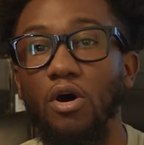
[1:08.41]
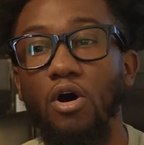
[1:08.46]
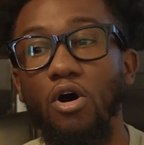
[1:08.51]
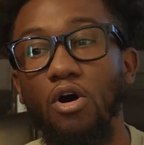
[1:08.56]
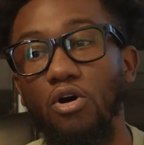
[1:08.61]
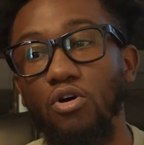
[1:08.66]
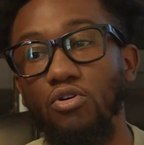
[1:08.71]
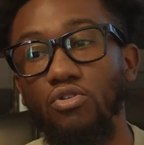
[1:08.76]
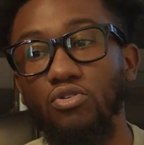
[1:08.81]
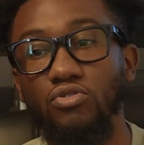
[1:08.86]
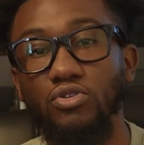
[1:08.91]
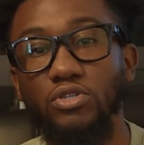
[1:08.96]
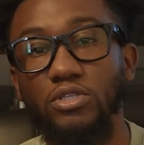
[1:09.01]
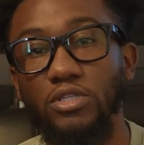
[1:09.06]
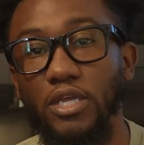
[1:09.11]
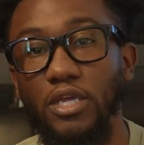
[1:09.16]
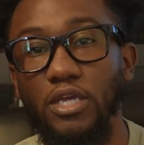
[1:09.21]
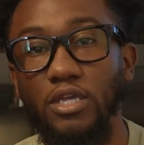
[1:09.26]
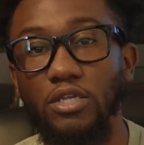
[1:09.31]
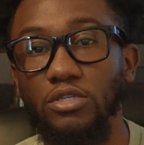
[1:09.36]
all those
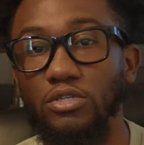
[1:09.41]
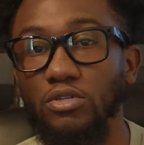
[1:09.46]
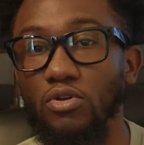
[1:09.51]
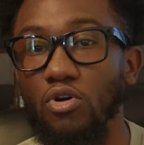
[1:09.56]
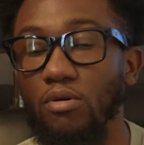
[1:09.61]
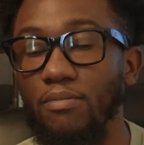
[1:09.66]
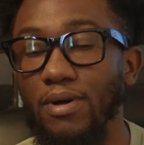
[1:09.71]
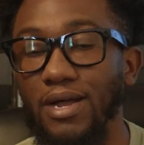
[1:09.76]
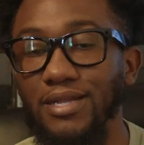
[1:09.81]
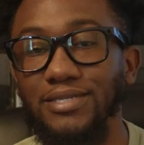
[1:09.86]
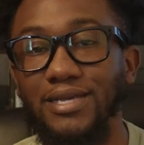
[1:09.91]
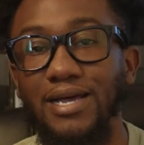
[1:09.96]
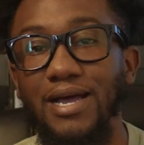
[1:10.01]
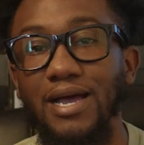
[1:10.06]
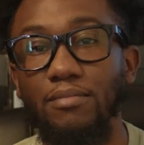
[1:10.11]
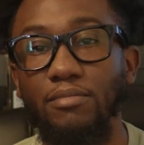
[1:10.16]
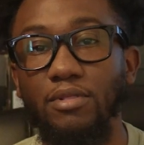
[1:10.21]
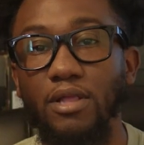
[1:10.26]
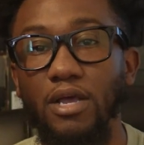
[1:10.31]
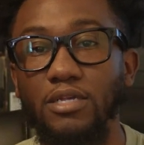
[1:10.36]
things on my
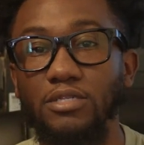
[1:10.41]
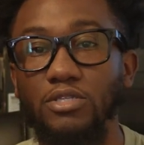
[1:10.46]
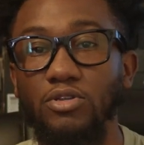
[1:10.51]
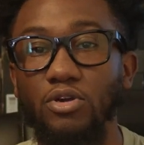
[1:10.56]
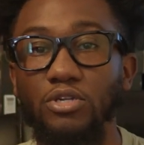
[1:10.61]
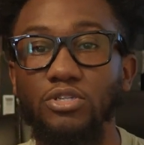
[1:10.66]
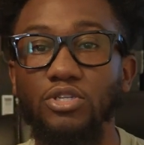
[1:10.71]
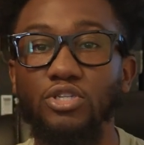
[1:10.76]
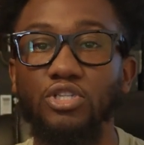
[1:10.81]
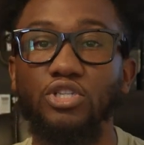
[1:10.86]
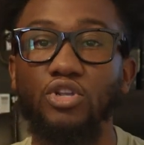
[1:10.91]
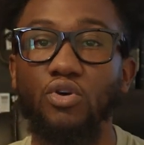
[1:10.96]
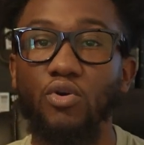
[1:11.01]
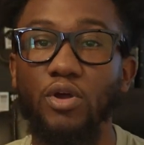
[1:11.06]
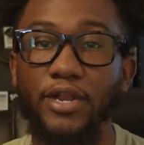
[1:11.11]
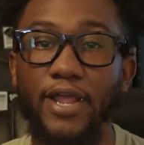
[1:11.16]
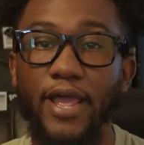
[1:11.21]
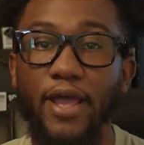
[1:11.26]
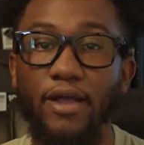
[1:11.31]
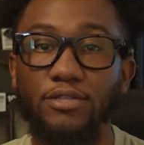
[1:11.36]
timeline started to slow
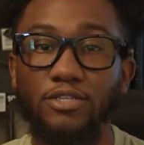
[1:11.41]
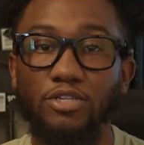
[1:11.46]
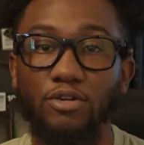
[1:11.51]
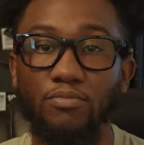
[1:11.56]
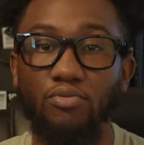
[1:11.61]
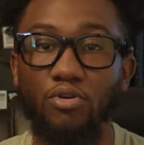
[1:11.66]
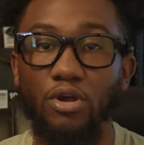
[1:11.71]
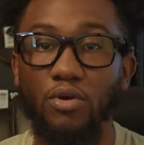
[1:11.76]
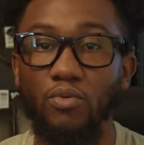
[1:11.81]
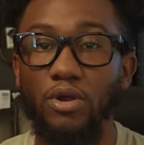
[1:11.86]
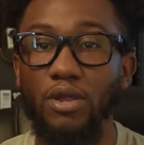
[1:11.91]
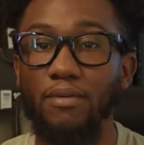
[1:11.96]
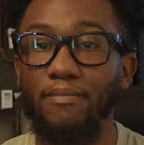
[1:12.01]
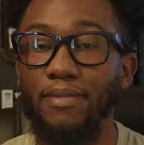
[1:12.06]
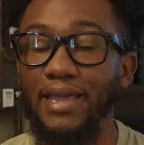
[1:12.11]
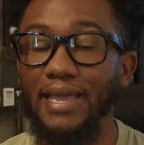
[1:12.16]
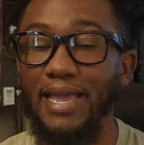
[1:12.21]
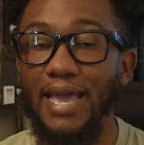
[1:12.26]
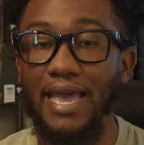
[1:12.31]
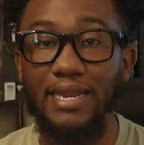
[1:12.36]
it down to the point where it
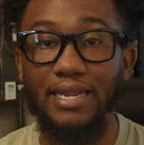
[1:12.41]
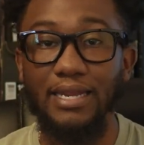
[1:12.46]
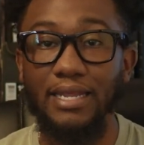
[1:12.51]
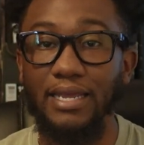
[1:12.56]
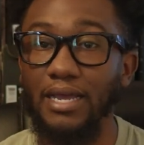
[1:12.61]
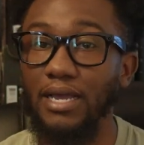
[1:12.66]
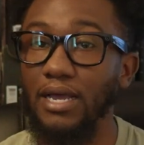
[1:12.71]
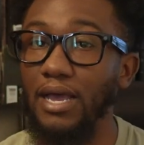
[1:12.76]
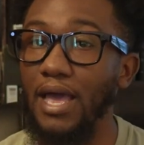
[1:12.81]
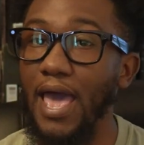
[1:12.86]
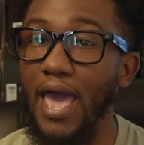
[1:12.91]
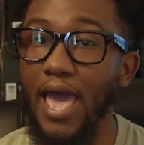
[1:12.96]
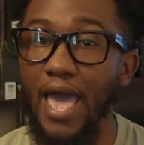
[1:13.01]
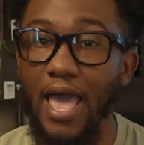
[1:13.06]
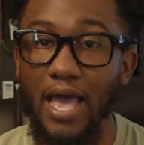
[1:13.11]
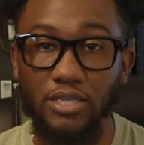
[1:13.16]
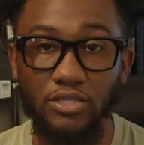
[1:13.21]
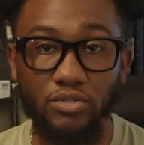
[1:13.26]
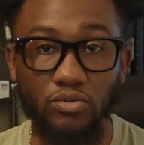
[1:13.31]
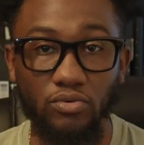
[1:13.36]
made editing a
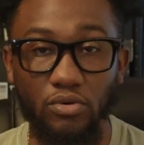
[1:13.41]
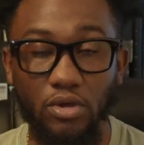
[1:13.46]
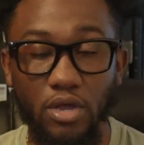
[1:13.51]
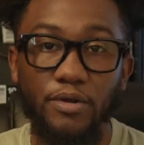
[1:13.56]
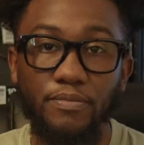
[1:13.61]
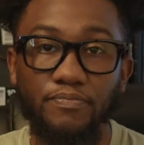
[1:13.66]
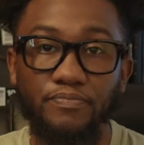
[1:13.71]
hassle.